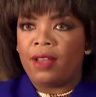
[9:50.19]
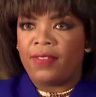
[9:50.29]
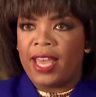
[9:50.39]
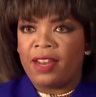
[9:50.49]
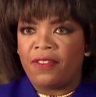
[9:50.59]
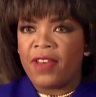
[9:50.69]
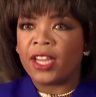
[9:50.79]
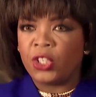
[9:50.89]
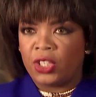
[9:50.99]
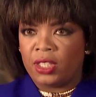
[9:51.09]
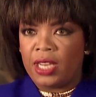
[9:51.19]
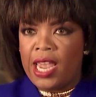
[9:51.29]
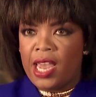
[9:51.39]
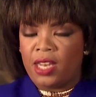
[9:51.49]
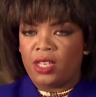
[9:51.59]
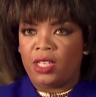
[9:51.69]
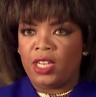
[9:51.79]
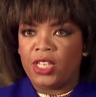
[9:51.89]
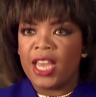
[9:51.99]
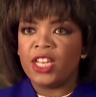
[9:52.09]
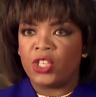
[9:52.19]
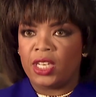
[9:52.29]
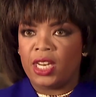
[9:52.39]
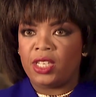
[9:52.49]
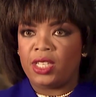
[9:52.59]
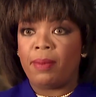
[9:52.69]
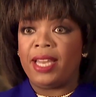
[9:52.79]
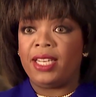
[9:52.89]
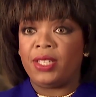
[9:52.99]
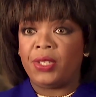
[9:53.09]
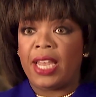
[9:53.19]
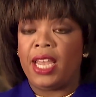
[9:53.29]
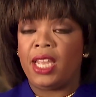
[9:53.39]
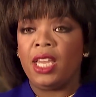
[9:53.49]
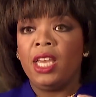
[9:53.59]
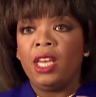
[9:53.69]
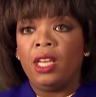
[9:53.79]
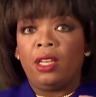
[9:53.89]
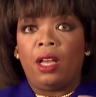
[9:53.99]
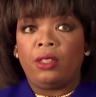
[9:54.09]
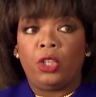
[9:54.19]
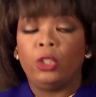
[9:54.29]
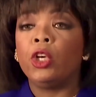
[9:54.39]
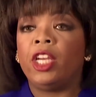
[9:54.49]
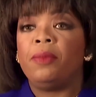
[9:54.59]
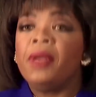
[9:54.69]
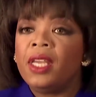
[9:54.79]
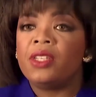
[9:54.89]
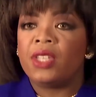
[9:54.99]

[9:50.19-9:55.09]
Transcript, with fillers: It shows that she is not only creative, but even more, she trusts her ideas.